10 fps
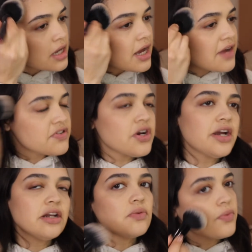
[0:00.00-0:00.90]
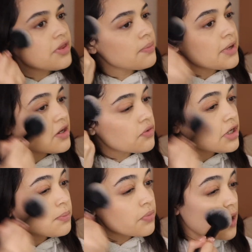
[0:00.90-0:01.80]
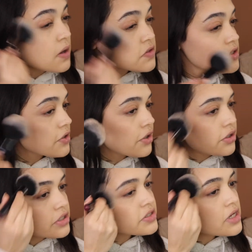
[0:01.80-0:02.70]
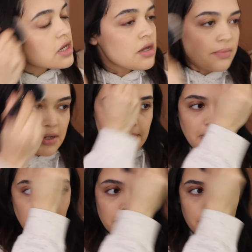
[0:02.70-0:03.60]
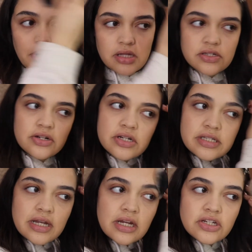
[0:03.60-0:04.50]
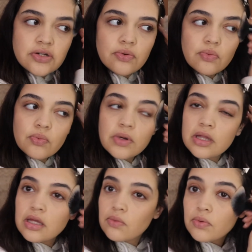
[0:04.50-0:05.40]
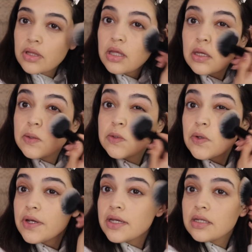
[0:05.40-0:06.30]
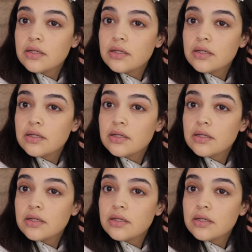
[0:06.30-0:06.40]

I've tried it with my cream bronzers, my powder bronzers, and I do really enjoy it.